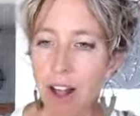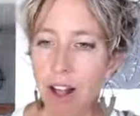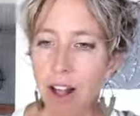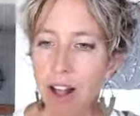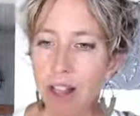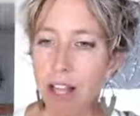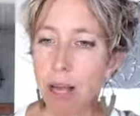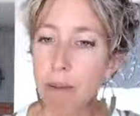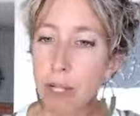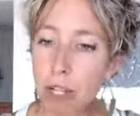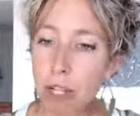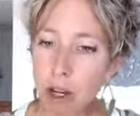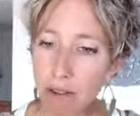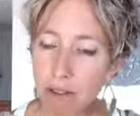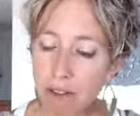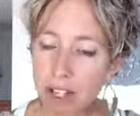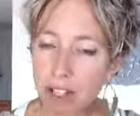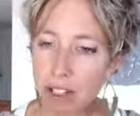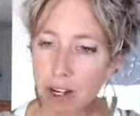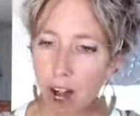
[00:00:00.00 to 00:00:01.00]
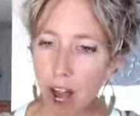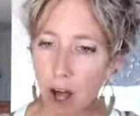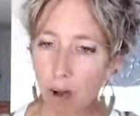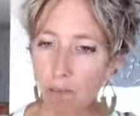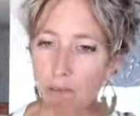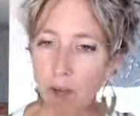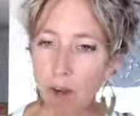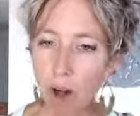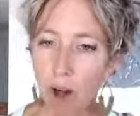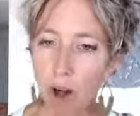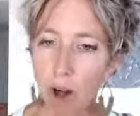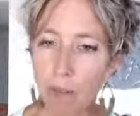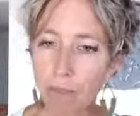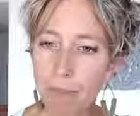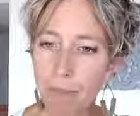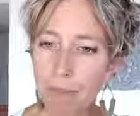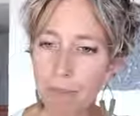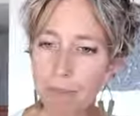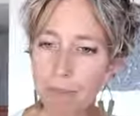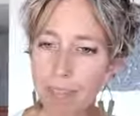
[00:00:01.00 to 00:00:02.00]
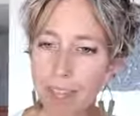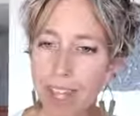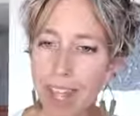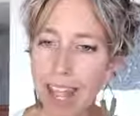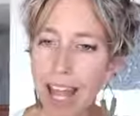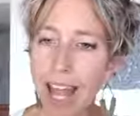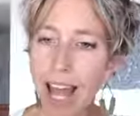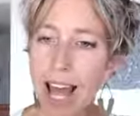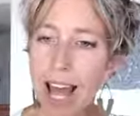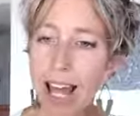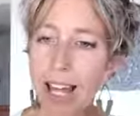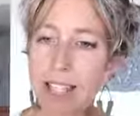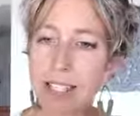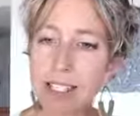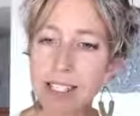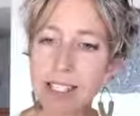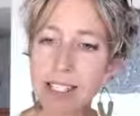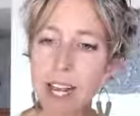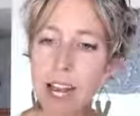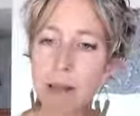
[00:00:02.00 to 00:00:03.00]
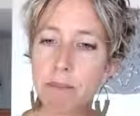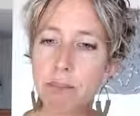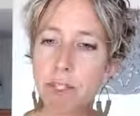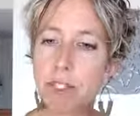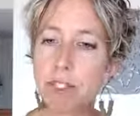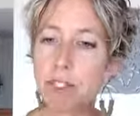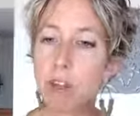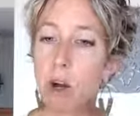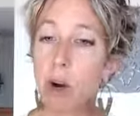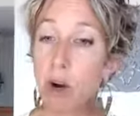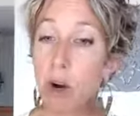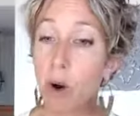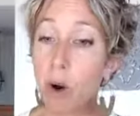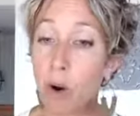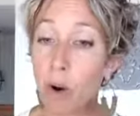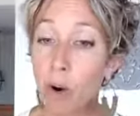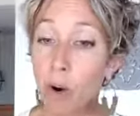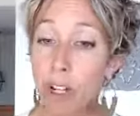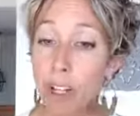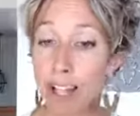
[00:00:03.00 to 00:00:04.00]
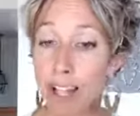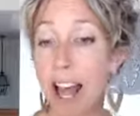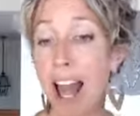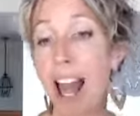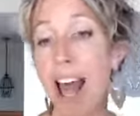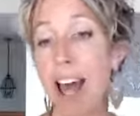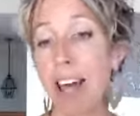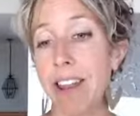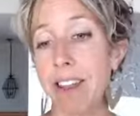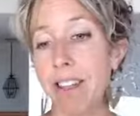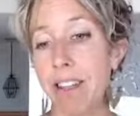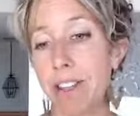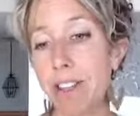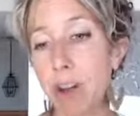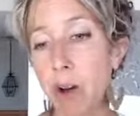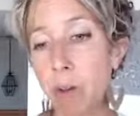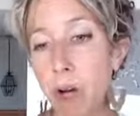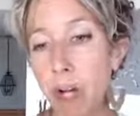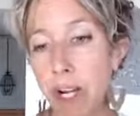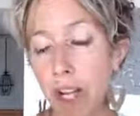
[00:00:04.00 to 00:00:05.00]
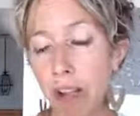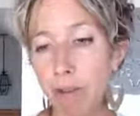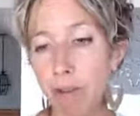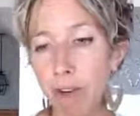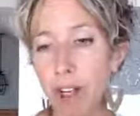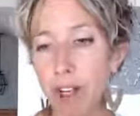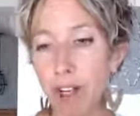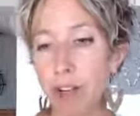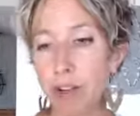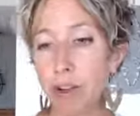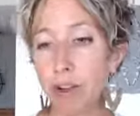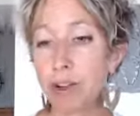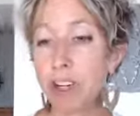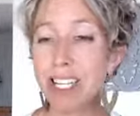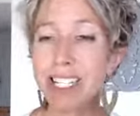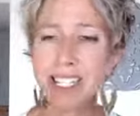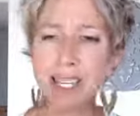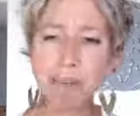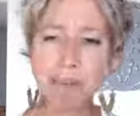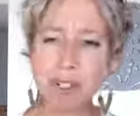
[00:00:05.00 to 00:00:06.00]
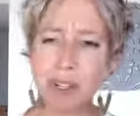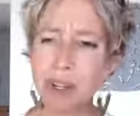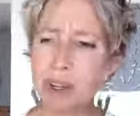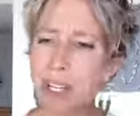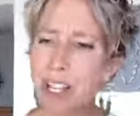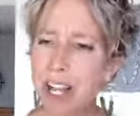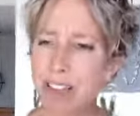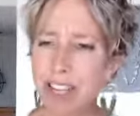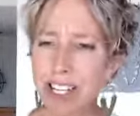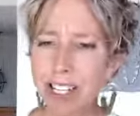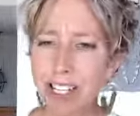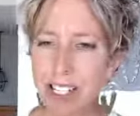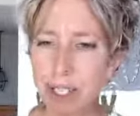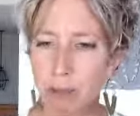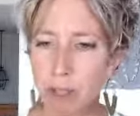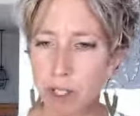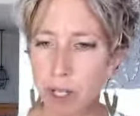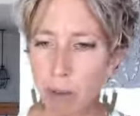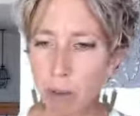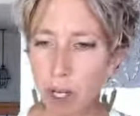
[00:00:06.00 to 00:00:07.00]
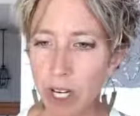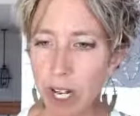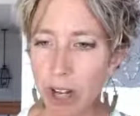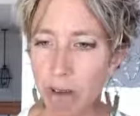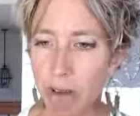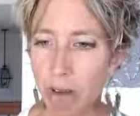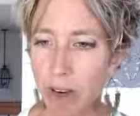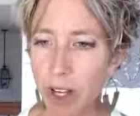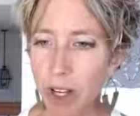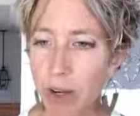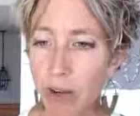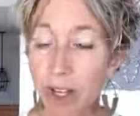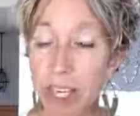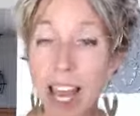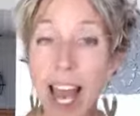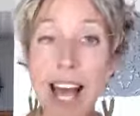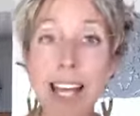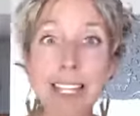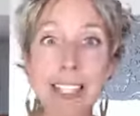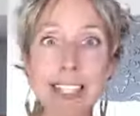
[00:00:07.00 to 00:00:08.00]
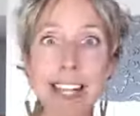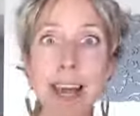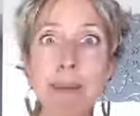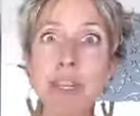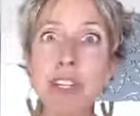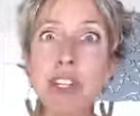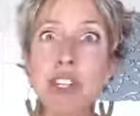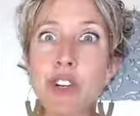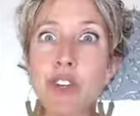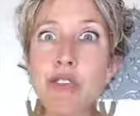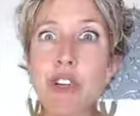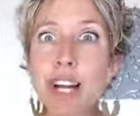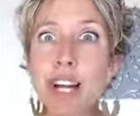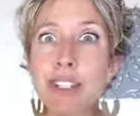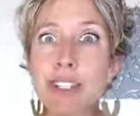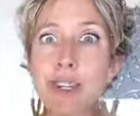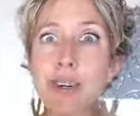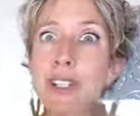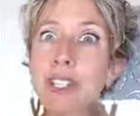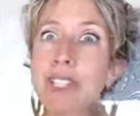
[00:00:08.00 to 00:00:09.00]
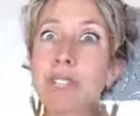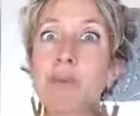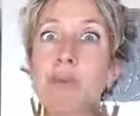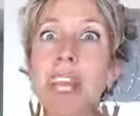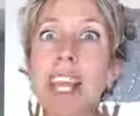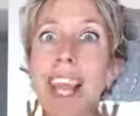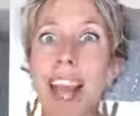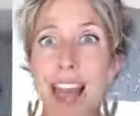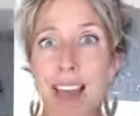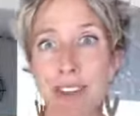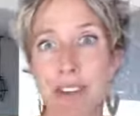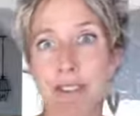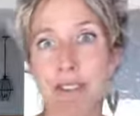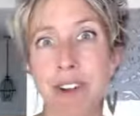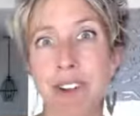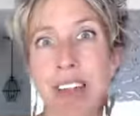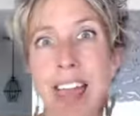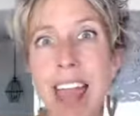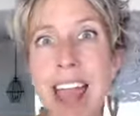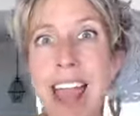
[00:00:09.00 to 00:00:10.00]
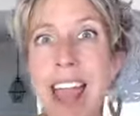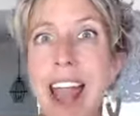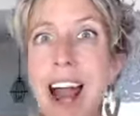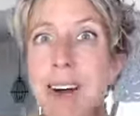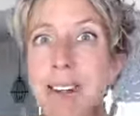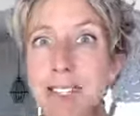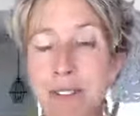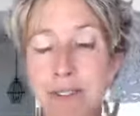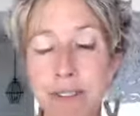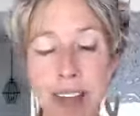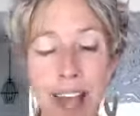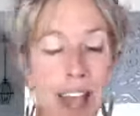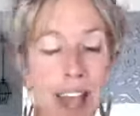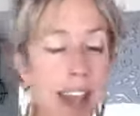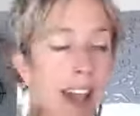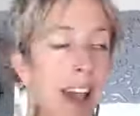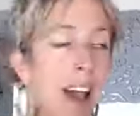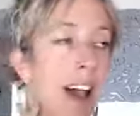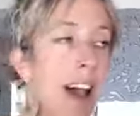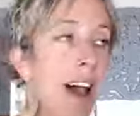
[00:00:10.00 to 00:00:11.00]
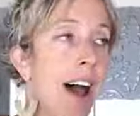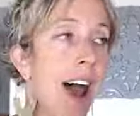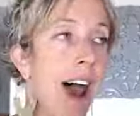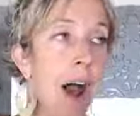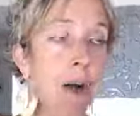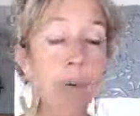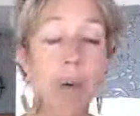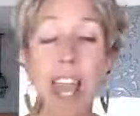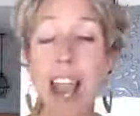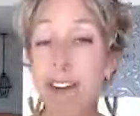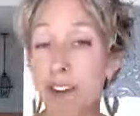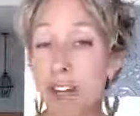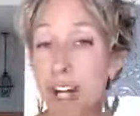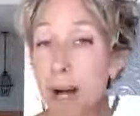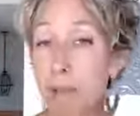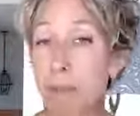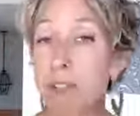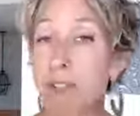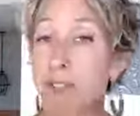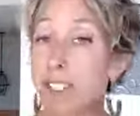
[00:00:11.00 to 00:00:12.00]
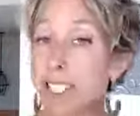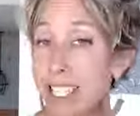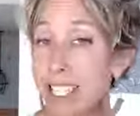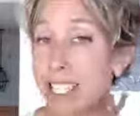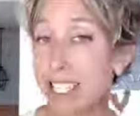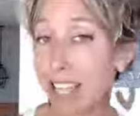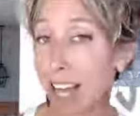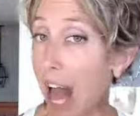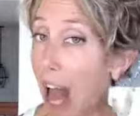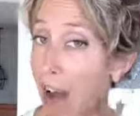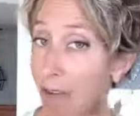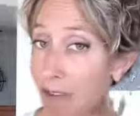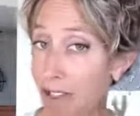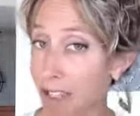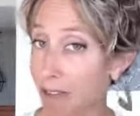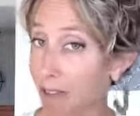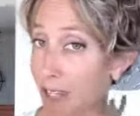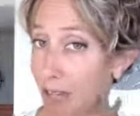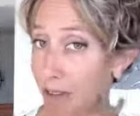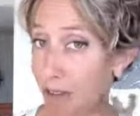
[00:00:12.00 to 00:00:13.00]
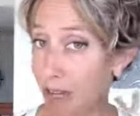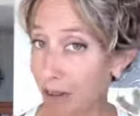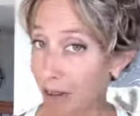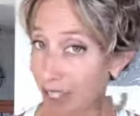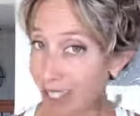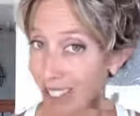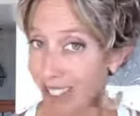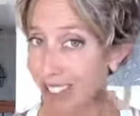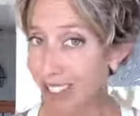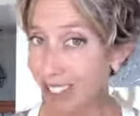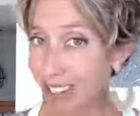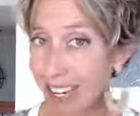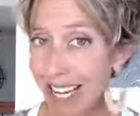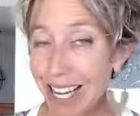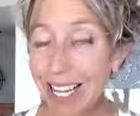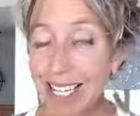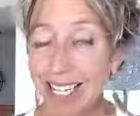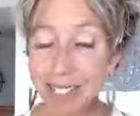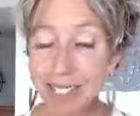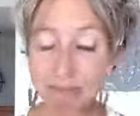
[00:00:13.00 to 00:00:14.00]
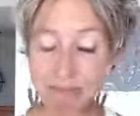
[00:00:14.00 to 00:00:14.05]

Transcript: Let me know if these are helpful. And I'm so glad that they're working for you. Tracy, I'm so glad these tips are working for you. Yes, I'm in Toronto this weekend for the Hay House event. We have a couple of seats left if anybody wants to join us.